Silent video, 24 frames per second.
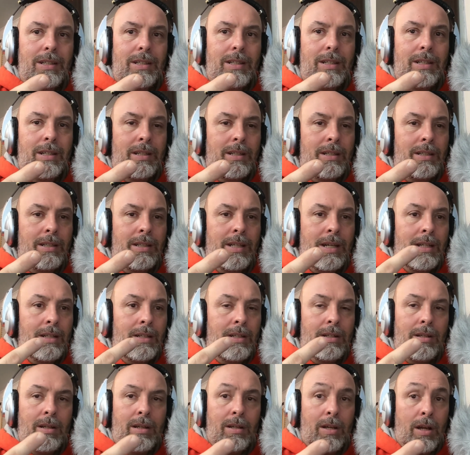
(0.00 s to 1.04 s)
got
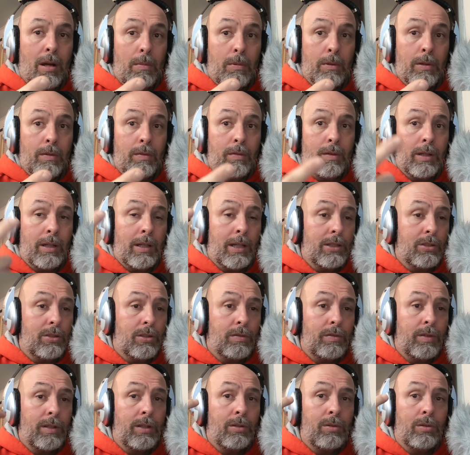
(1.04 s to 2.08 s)
a couple different electric
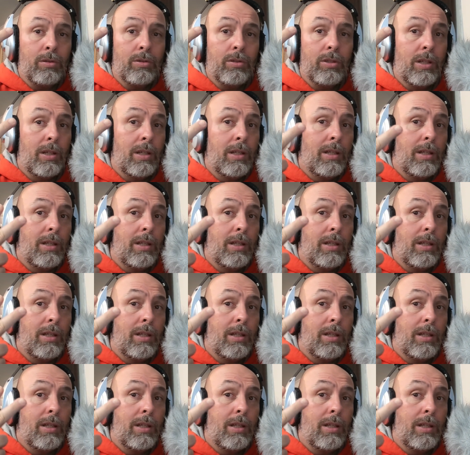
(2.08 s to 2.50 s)
vehicles.